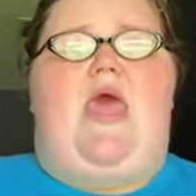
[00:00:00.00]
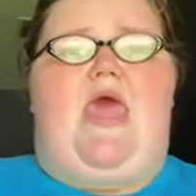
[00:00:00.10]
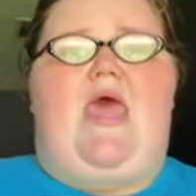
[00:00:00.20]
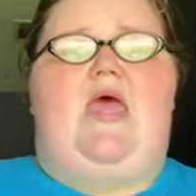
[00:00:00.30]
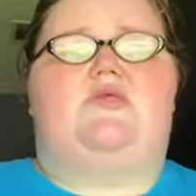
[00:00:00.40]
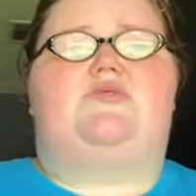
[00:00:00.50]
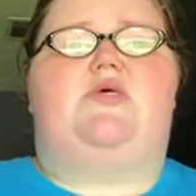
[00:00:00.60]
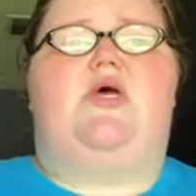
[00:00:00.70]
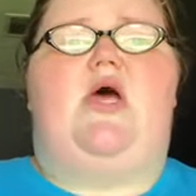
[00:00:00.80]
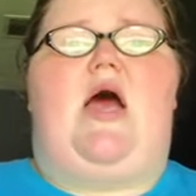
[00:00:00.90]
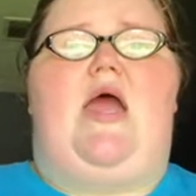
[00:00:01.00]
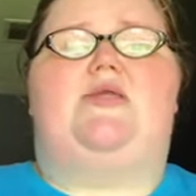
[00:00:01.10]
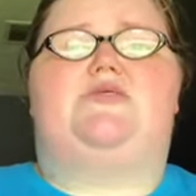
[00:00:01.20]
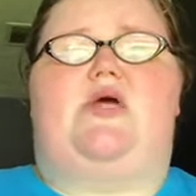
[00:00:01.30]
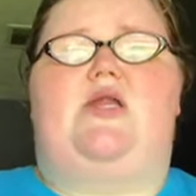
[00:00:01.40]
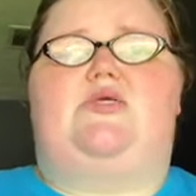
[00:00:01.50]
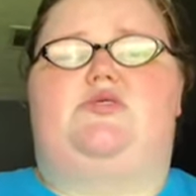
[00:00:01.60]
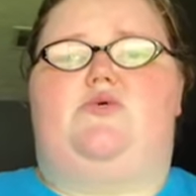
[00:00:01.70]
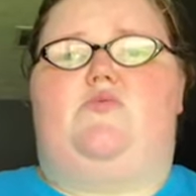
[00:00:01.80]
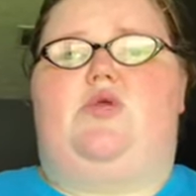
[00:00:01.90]
and I decided
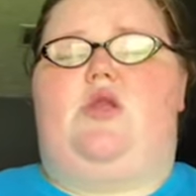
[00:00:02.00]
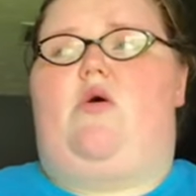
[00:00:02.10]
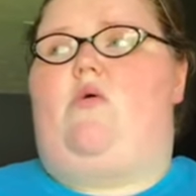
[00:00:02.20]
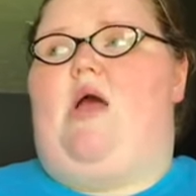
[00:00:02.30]
to, you know,